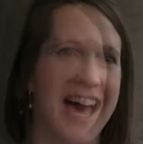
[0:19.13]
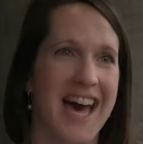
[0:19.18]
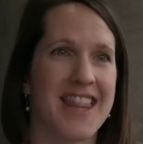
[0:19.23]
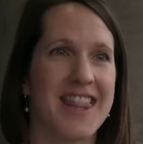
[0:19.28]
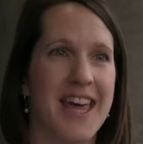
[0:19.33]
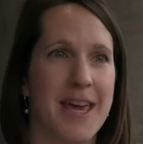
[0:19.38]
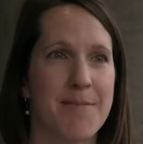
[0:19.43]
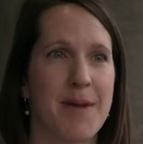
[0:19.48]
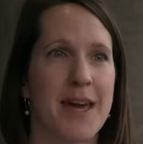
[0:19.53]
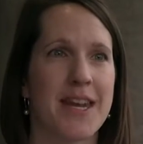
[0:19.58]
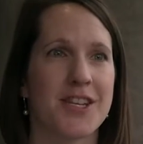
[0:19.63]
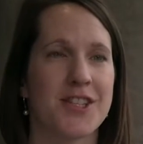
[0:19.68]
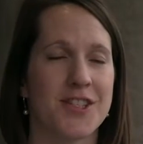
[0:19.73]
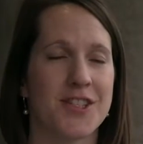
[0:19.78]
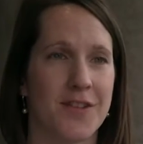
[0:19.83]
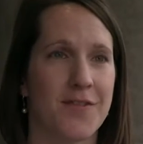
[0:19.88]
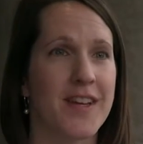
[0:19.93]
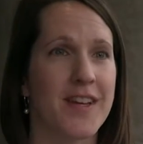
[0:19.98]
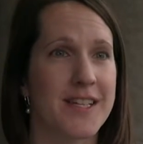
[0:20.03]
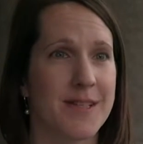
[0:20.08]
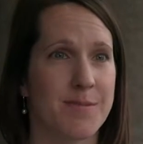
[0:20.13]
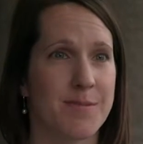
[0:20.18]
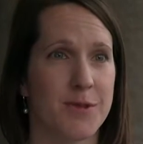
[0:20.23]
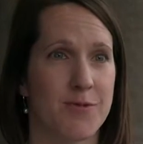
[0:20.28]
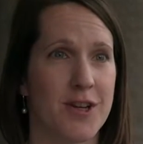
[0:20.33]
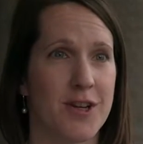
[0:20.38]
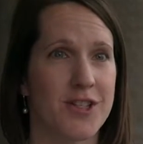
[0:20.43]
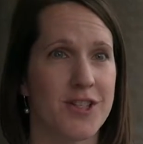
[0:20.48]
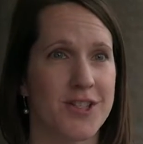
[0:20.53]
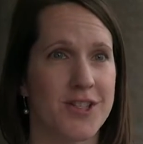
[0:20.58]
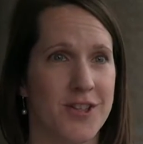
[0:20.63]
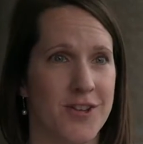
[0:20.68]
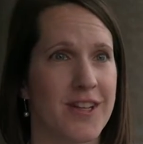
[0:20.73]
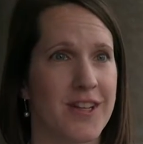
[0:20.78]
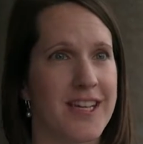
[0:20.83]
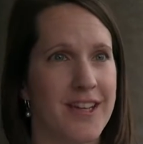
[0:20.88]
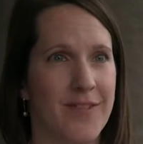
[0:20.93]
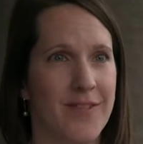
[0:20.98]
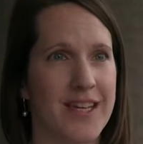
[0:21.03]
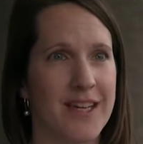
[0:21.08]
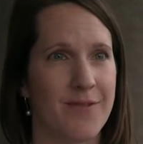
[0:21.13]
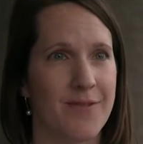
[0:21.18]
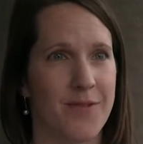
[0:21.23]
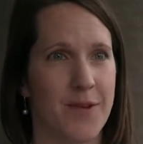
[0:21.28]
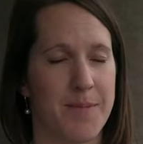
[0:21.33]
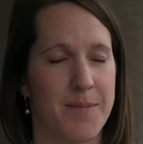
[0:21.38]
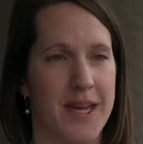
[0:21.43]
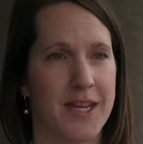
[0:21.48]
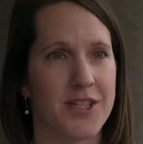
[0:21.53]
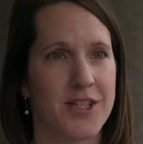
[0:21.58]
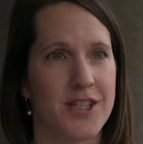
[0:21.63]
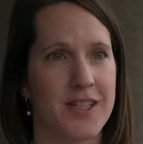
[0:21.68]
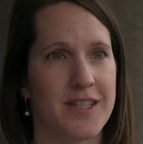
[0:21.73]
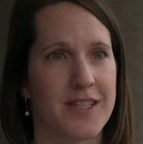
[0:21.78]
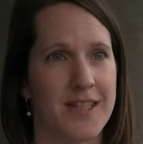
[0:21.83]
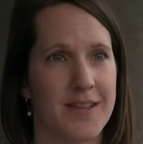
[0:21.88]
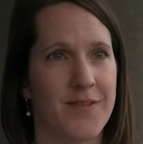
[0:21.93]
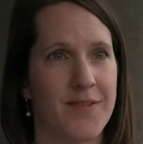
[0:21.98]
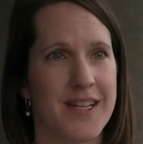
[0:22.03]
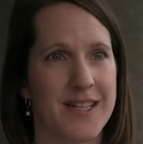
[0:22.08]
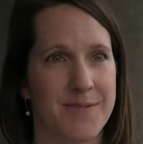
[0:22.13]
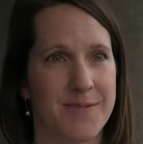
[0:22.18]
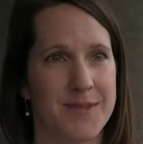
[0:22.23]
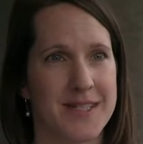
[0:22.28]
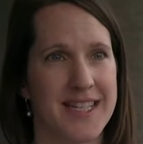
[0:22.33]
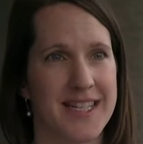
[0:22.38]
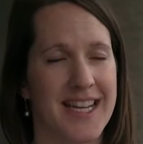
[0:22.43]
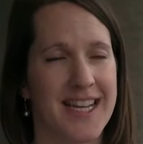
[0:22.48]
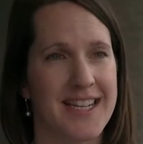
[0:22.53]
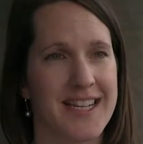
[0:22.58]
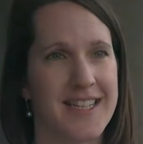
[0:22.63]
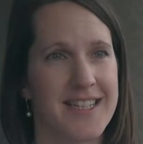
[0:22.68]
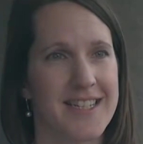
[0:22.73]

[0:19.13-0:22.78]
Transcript: They manage the Victims Register and giving information that victims need.